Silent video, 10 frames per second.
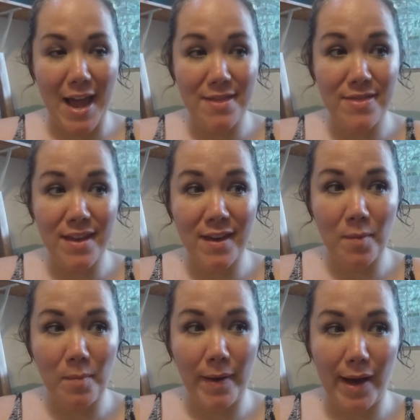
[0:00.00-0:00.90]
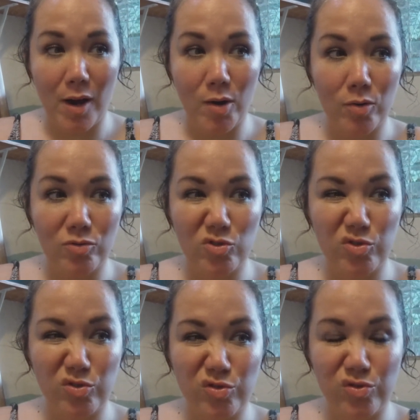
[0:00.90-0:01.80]
I think about
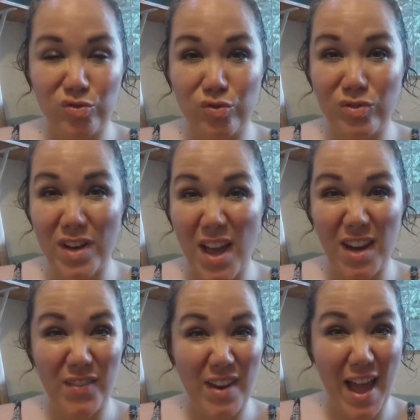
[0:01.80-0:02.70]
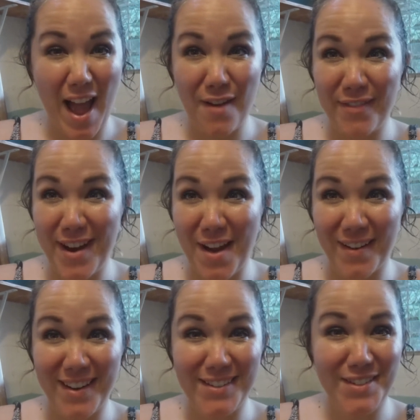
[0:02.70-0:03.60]
not even half an
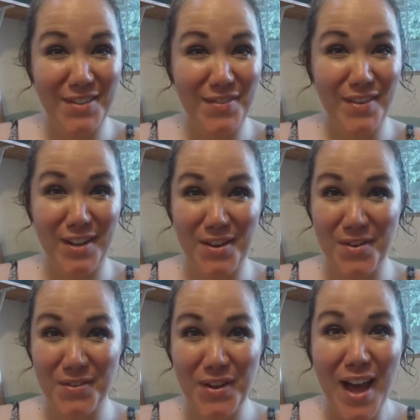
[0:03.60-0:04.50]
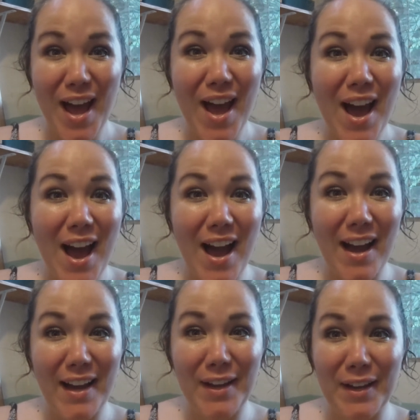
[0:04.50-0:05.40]
hour into the video,
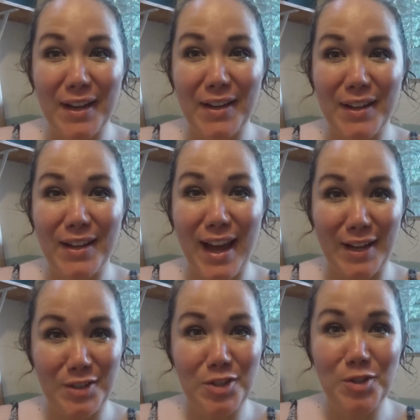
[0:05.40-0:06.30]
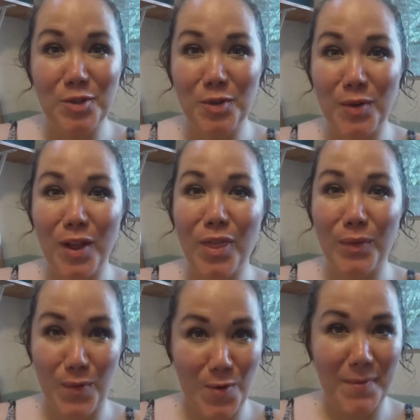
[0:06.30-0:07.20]
I had to
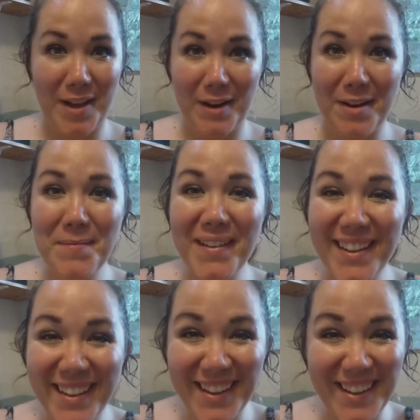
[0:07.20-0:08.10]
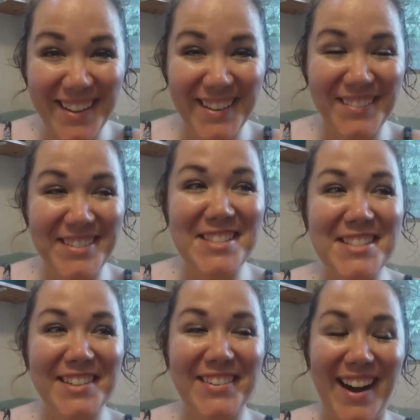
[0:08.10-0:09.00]
throw my hair up. It was
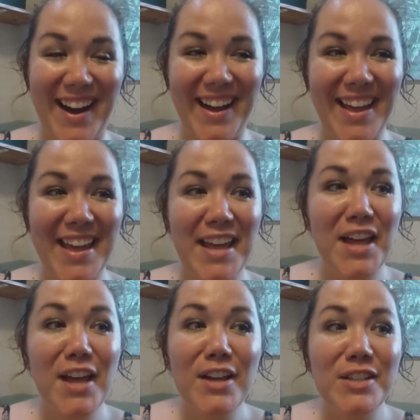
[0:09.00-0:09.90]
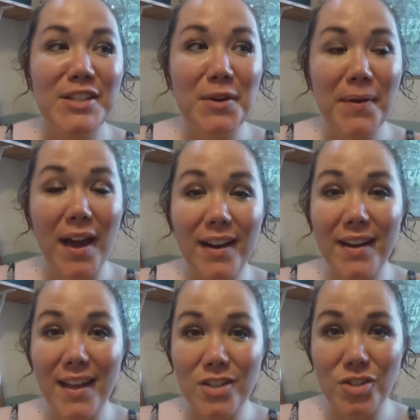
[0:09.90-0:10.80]
so hot. So we had
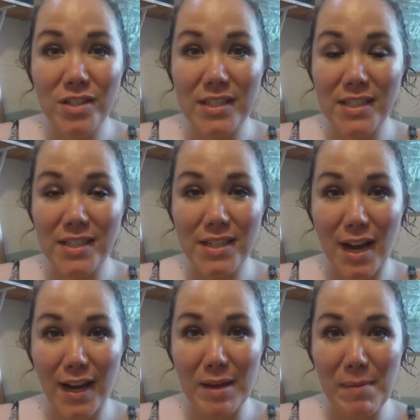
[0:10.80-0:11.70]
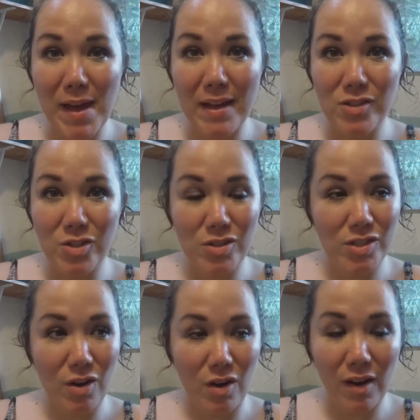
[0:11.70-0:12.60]
an interesting time, as you
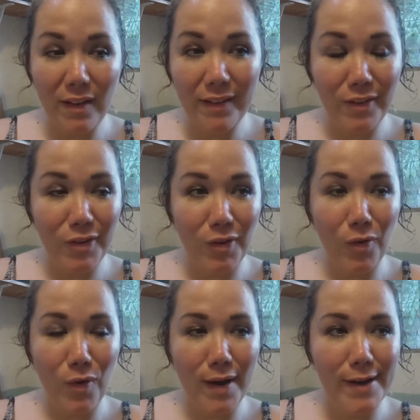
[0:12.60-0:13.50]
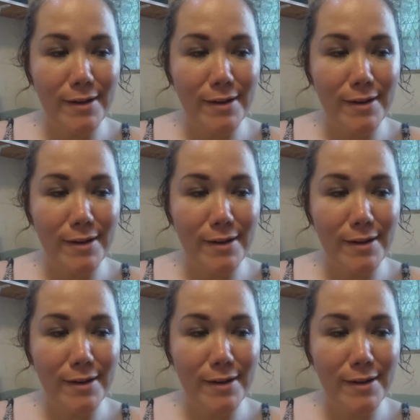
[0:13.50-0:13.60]
saw, you know,